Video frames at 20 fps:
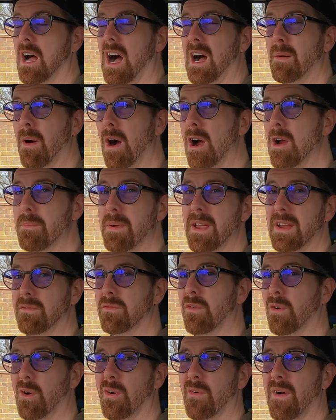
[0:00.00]
I'm hoping
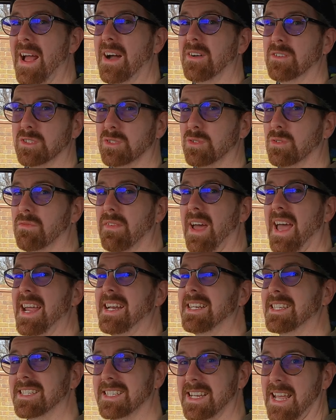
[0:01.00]
for around sort of
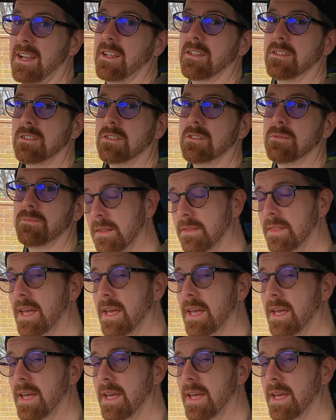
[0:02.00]
8 seconds.